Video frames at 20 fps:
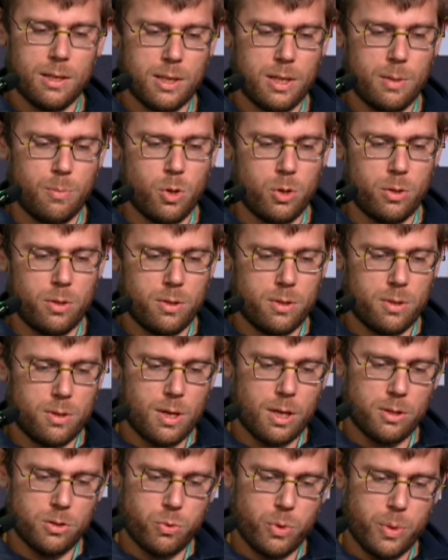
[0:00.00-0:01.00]
remote
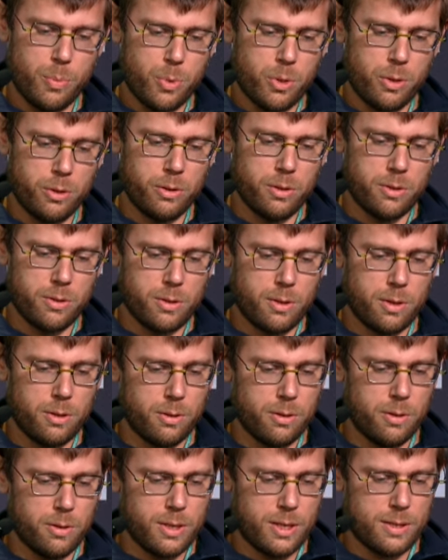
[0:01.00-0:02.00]
entry points
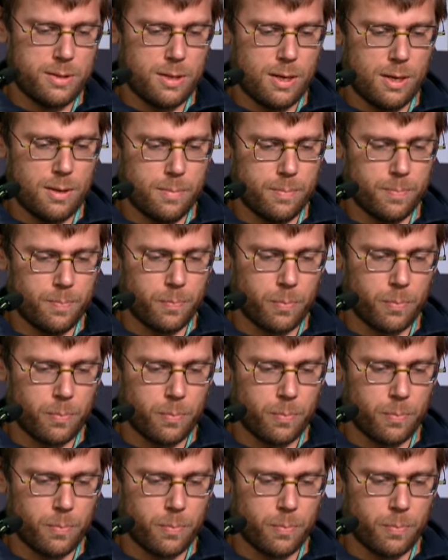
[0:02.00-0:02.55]
on the Tesla.